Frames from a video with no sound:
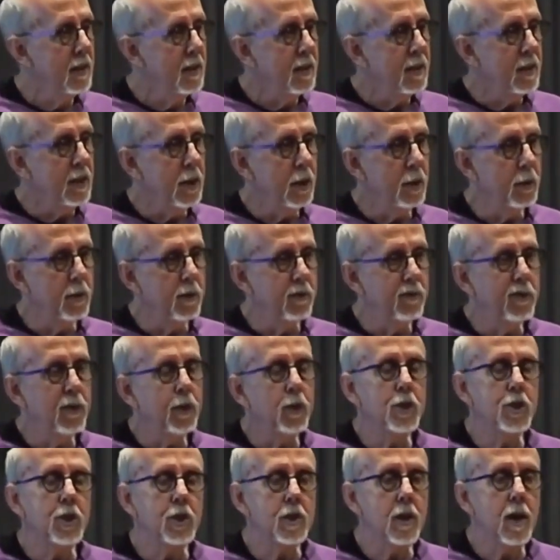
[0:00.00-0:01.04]
the
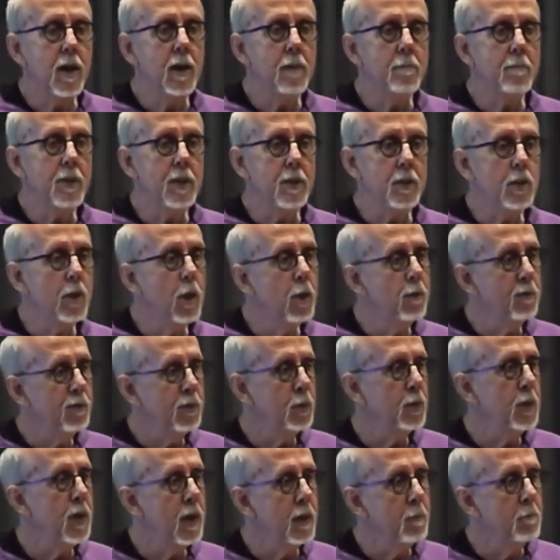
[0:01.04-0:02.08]
first time that tofu
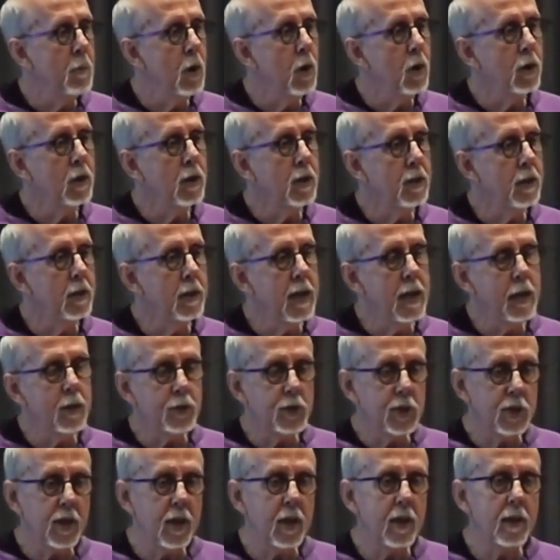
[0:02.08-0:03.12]
got marketed
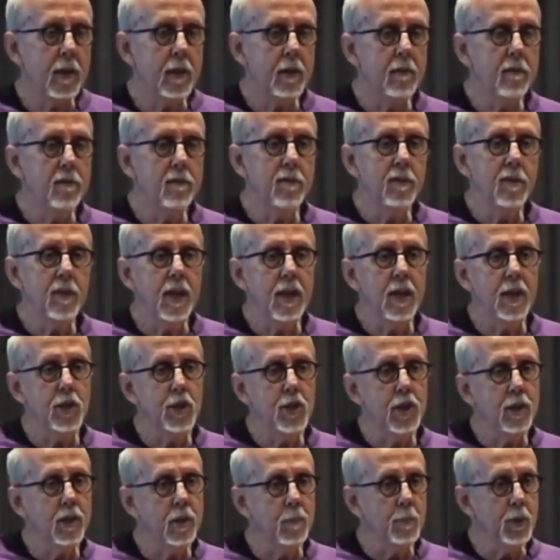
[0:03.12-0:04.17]
outside of
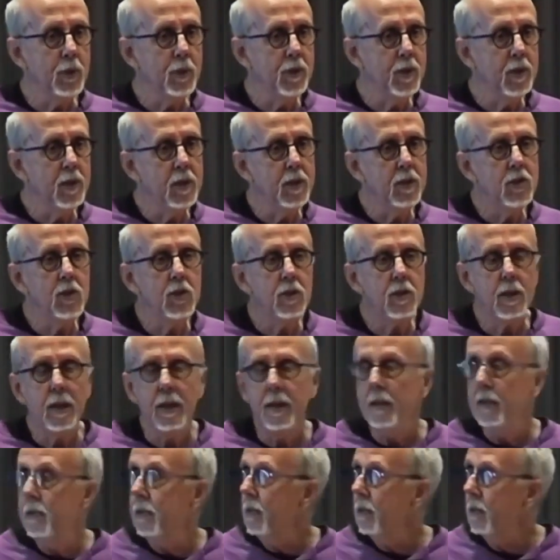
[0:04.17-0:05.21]
Asian communities,
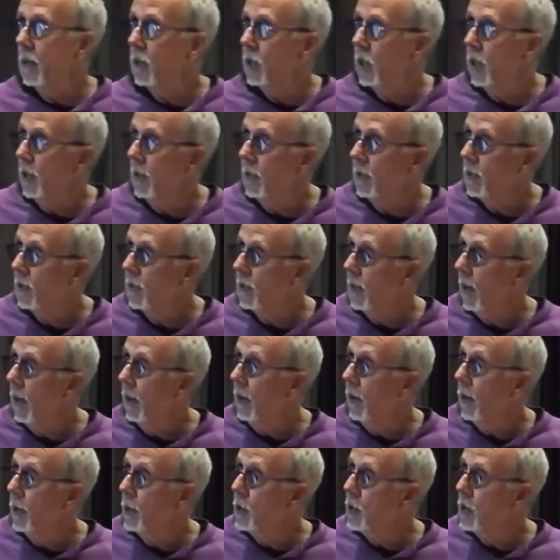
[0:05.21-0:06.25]
and she's an
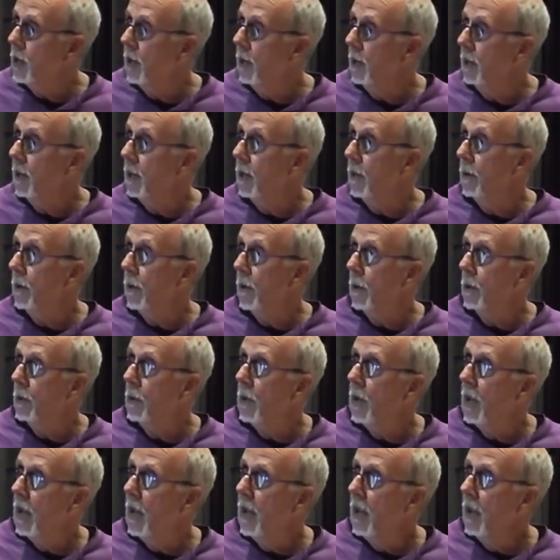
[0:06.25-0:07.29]
unsung hero
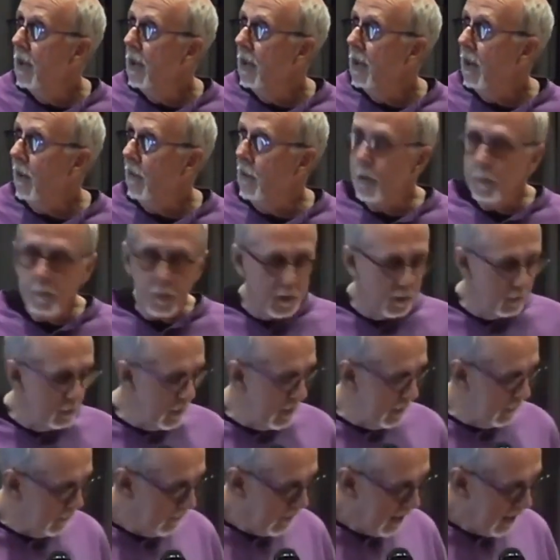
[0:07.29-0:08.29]
of the movement.